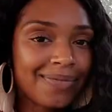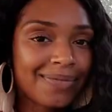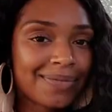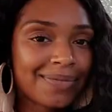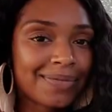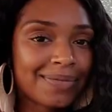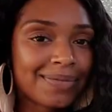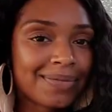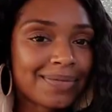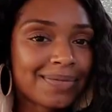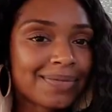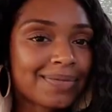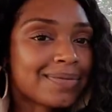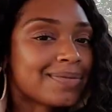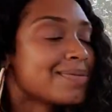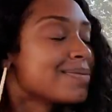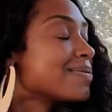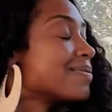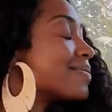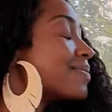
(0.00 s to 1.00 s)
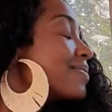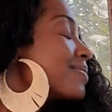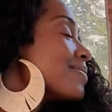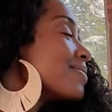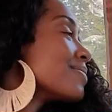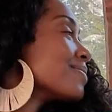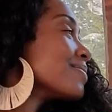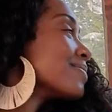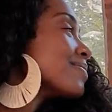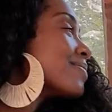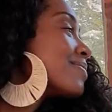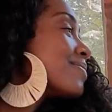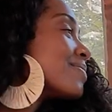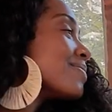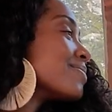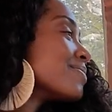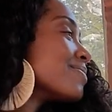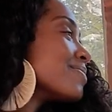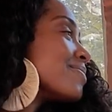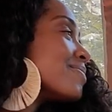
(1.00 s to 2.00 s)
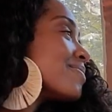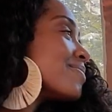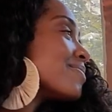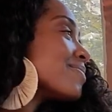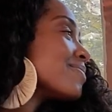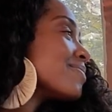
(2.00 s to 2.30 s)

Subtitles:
No words are spoken by the person on screen.